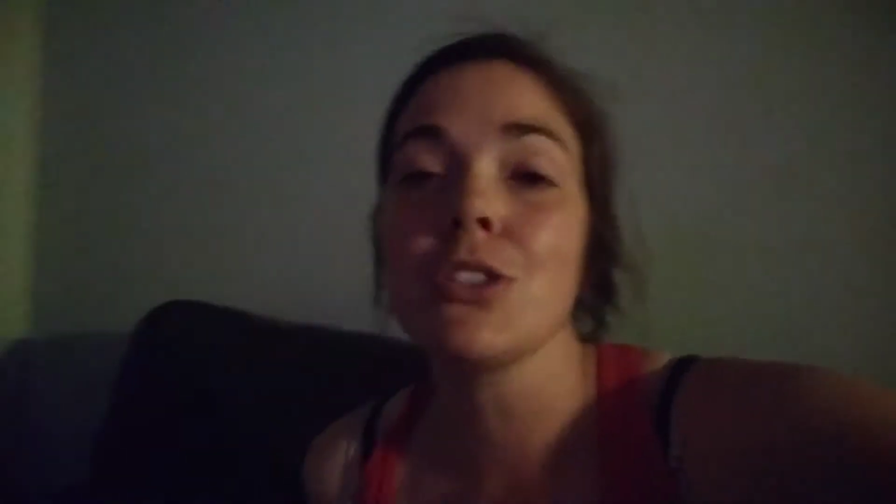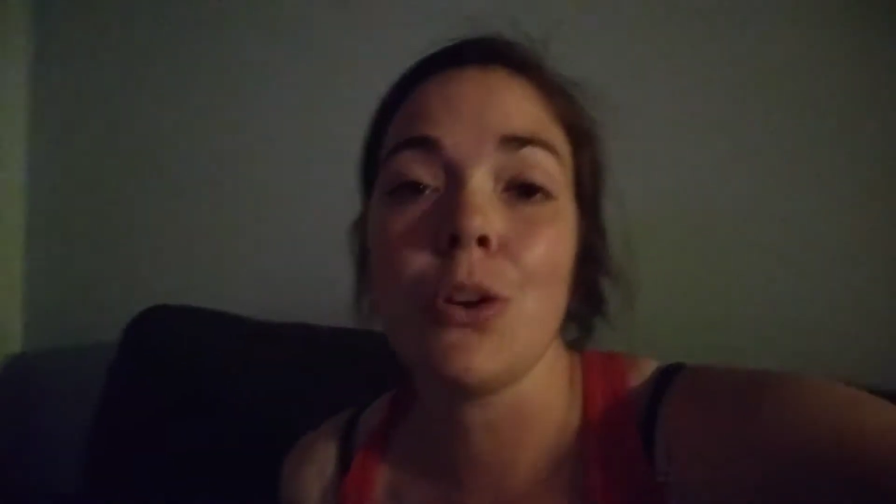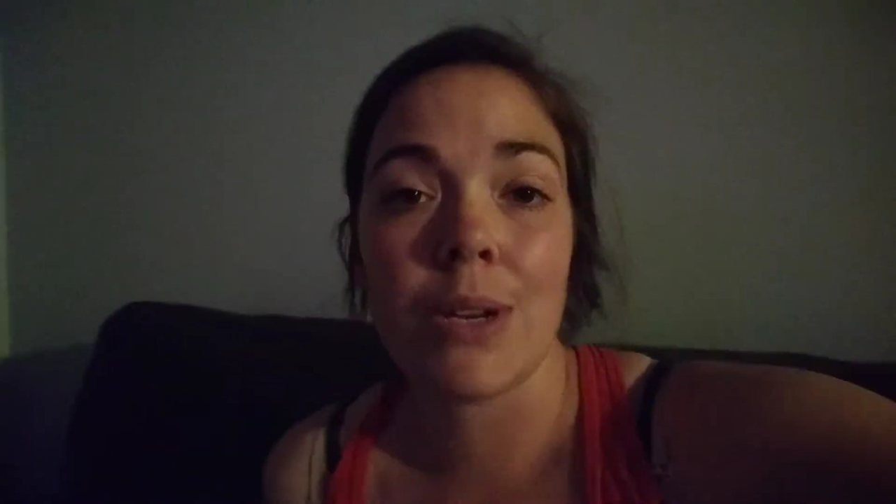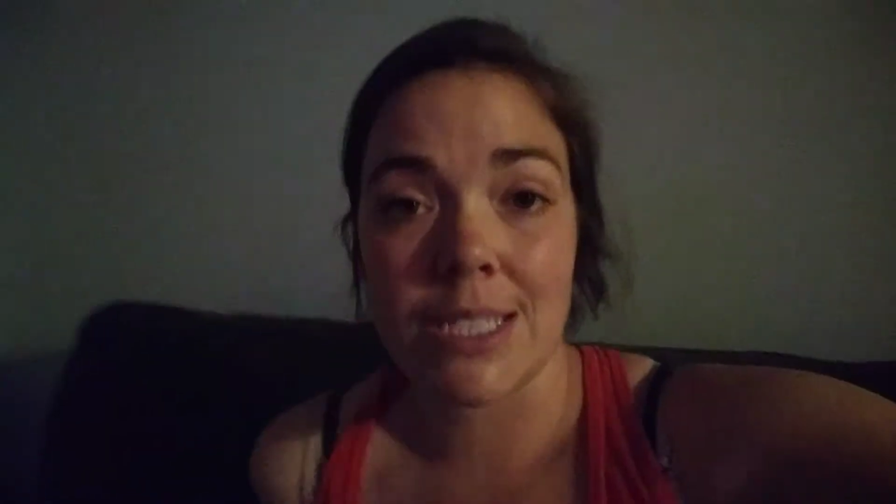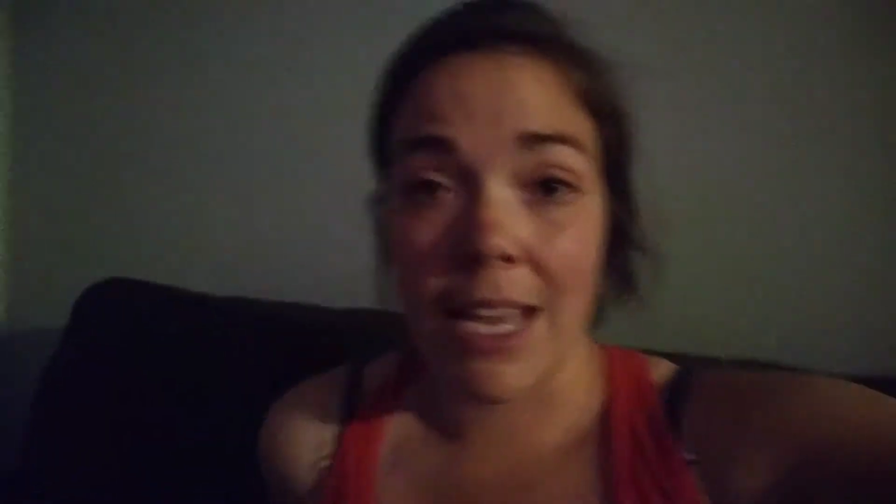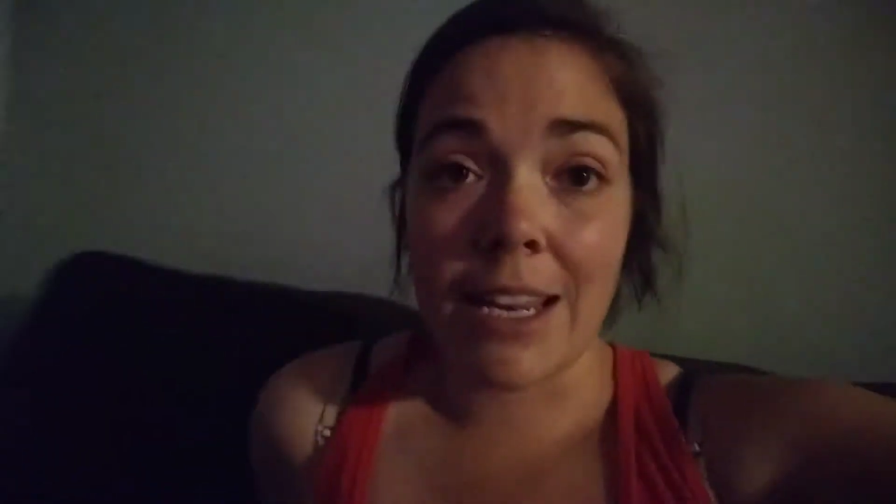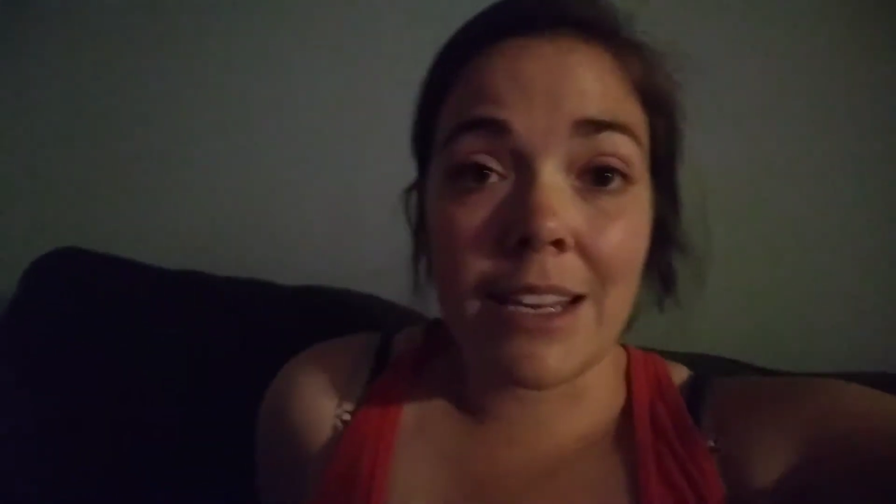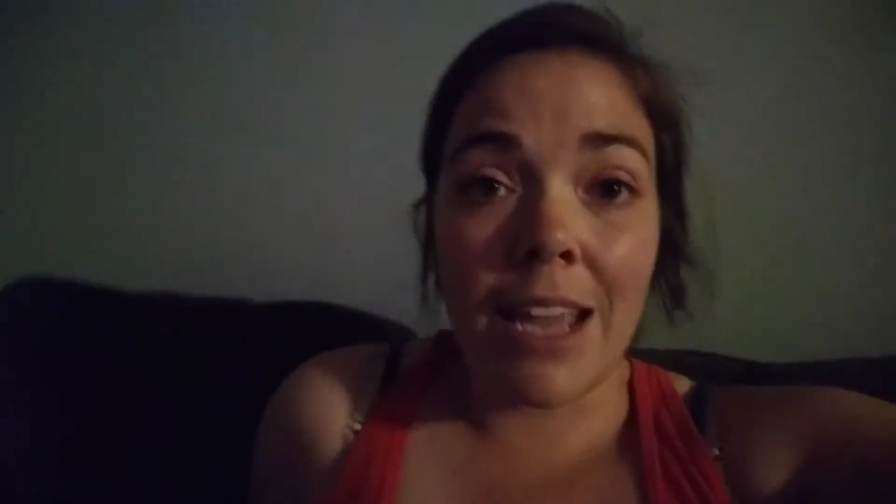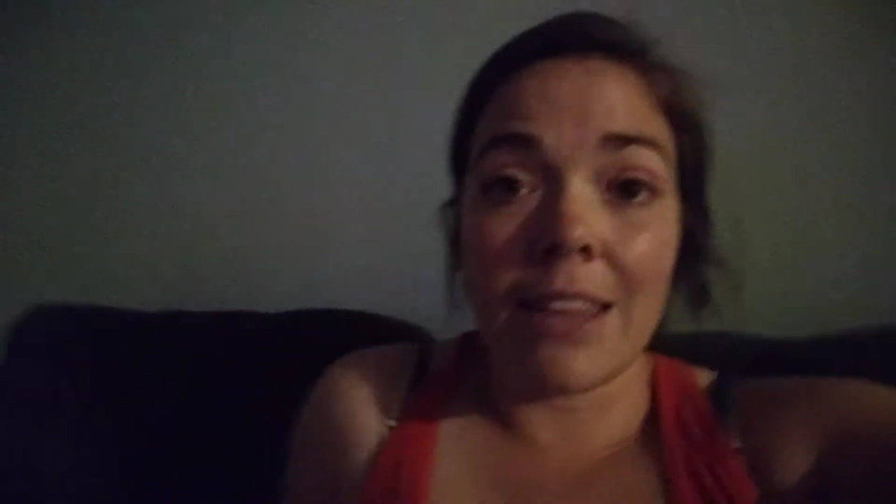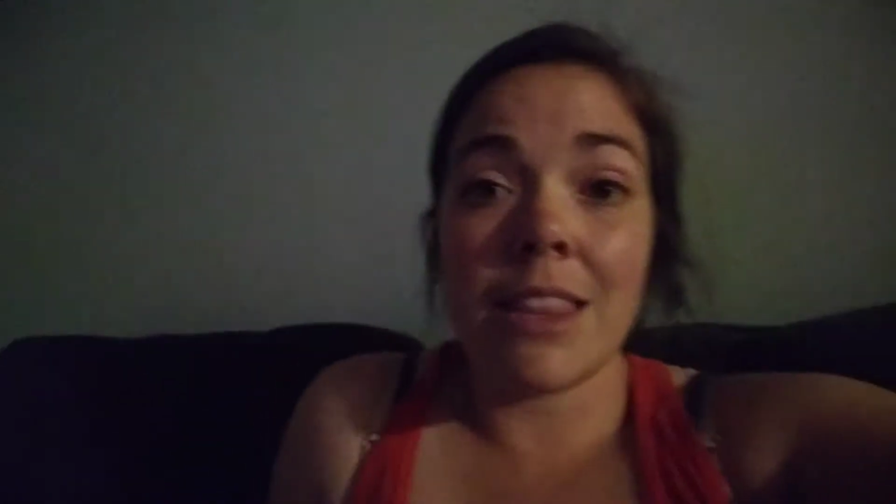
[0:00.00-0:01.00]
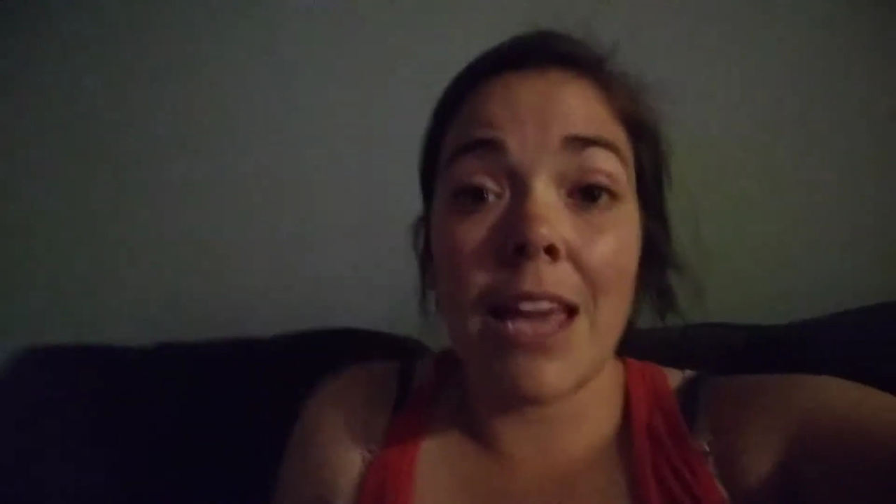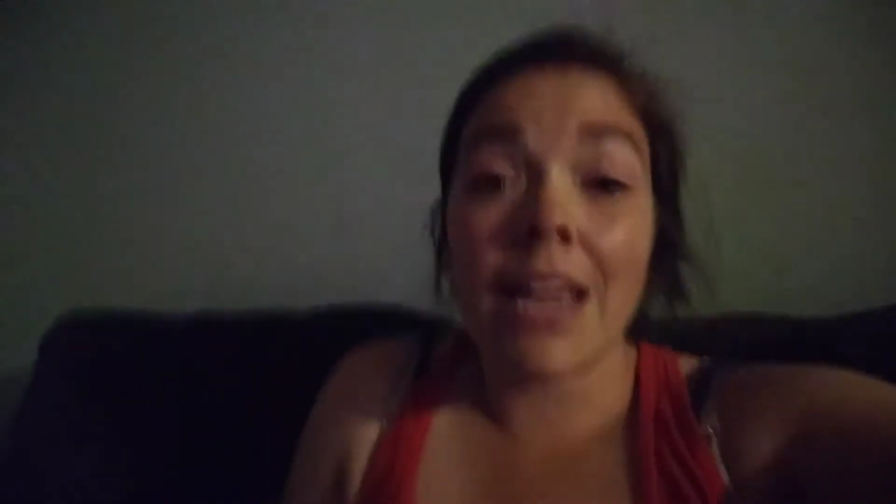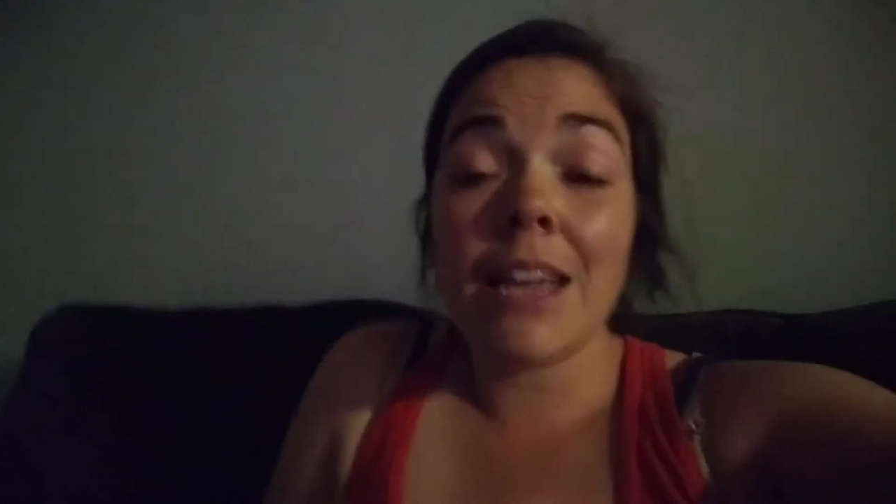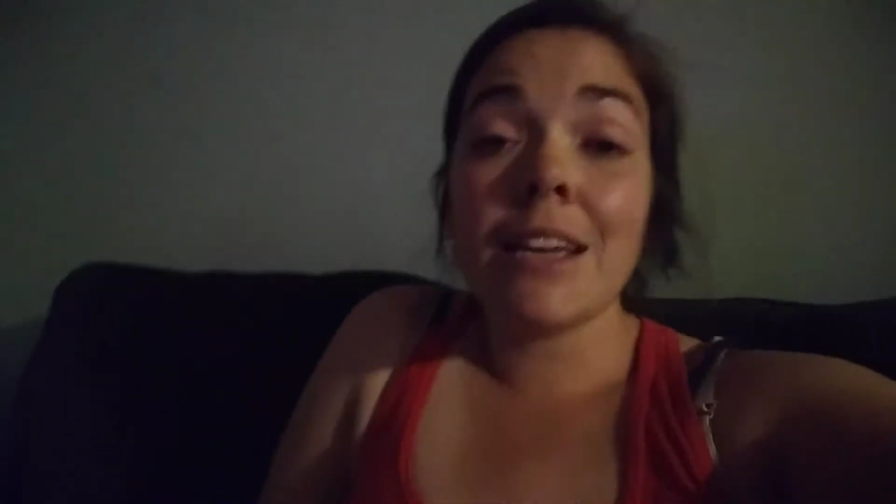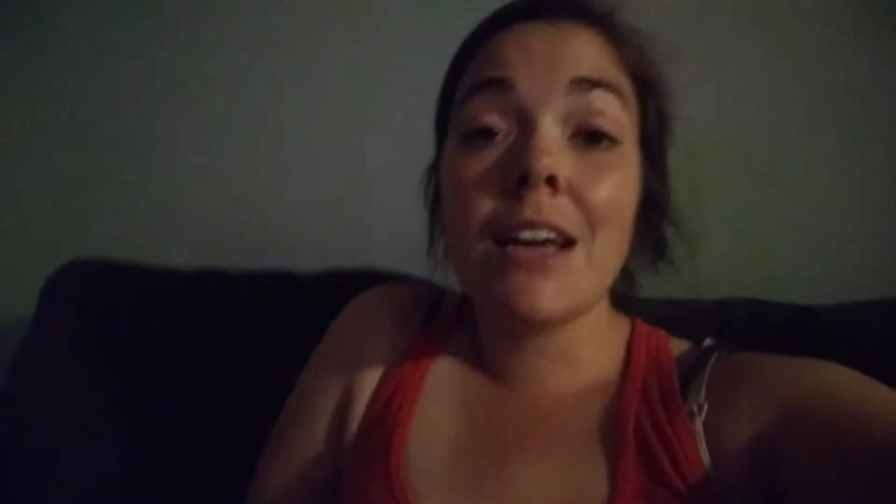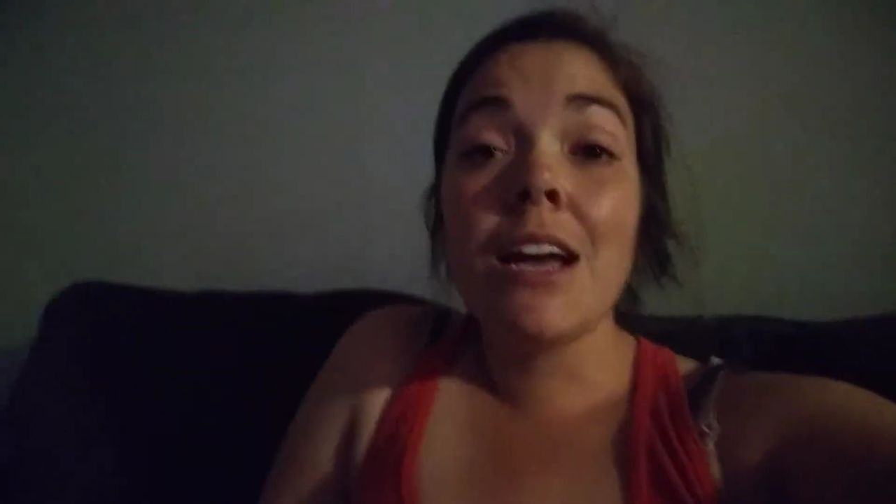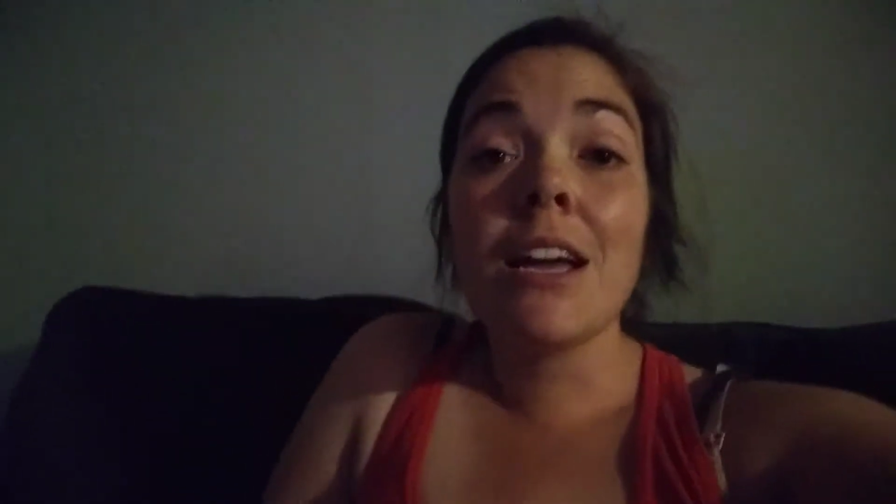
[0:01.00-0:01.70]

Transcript: so excited and they